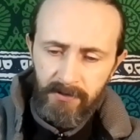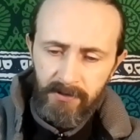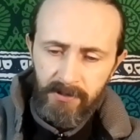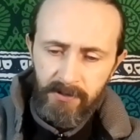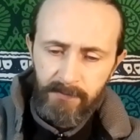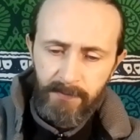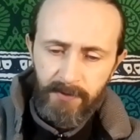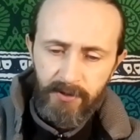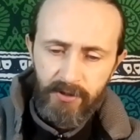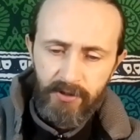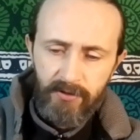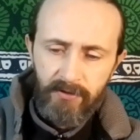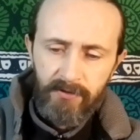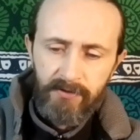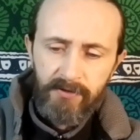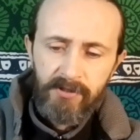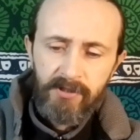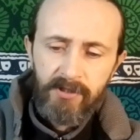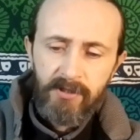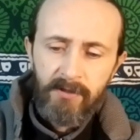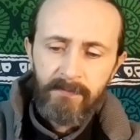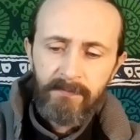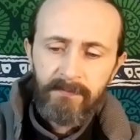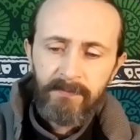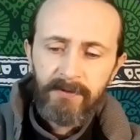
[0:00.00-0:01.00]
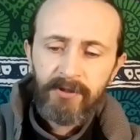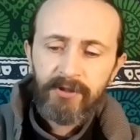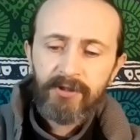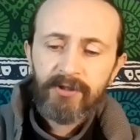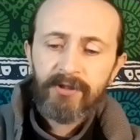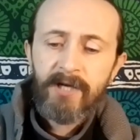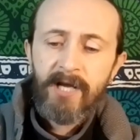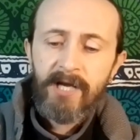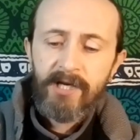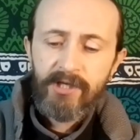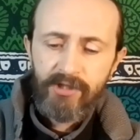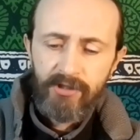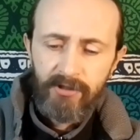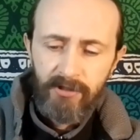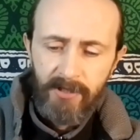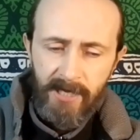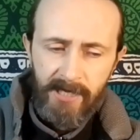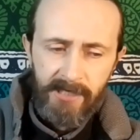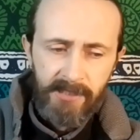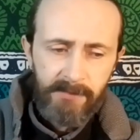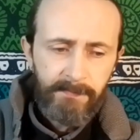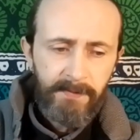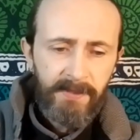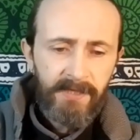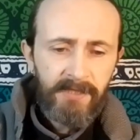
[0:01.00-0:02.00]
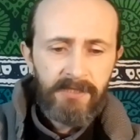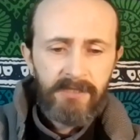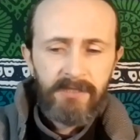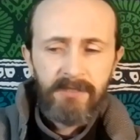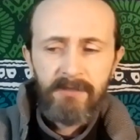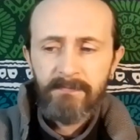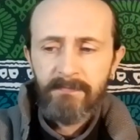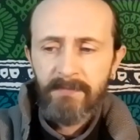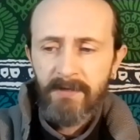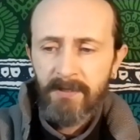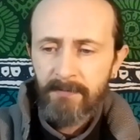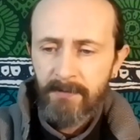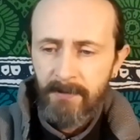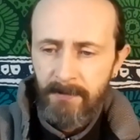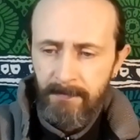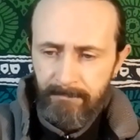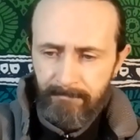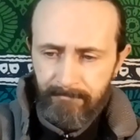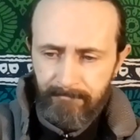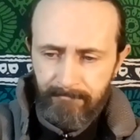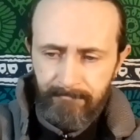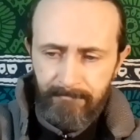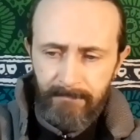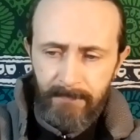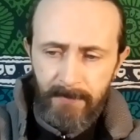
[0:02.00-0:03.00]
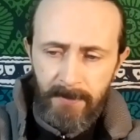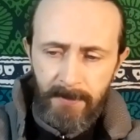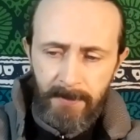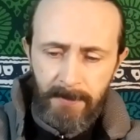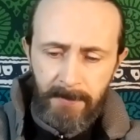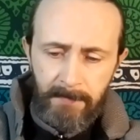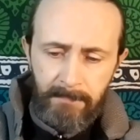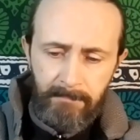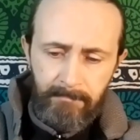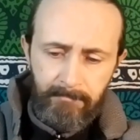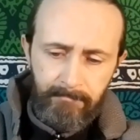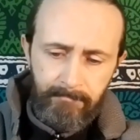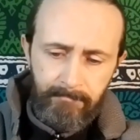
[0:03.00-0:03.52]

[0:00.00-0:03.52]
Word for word: especially in some international aspects, maybe. Okay.